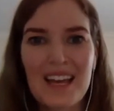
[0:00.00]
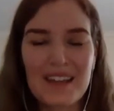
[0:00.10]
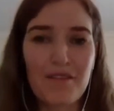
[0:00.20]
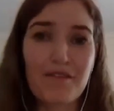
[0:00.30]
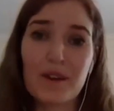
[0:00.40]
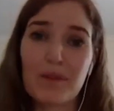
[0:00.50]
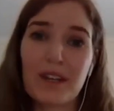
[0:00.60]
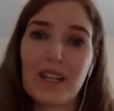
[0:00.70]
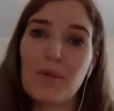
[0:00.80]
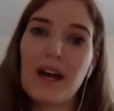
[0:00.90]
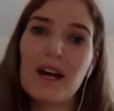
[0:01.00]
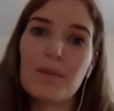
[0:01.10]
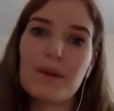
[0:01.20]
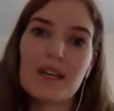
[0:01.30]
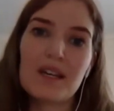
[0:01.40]
that fit really well
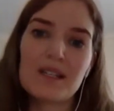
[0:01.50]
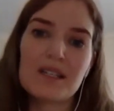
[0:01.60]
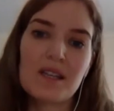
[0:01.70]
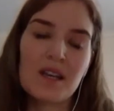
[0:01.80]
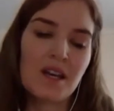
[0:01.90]
because